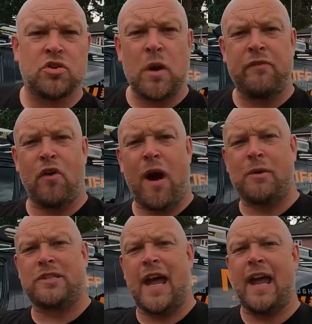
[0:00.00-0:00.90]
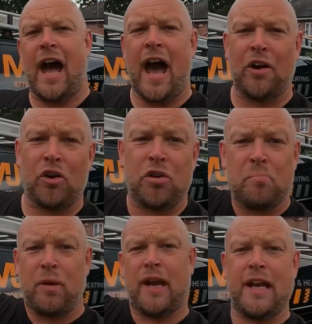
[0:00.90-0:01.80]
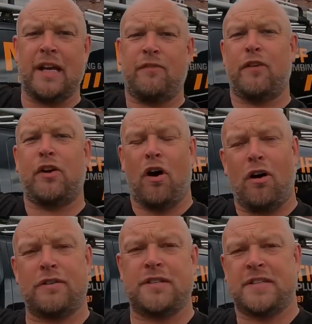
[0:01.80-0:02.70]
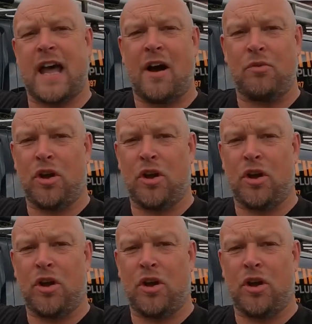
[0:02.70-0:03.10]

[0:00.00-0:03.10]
24 hours later, and I completely forgot to tell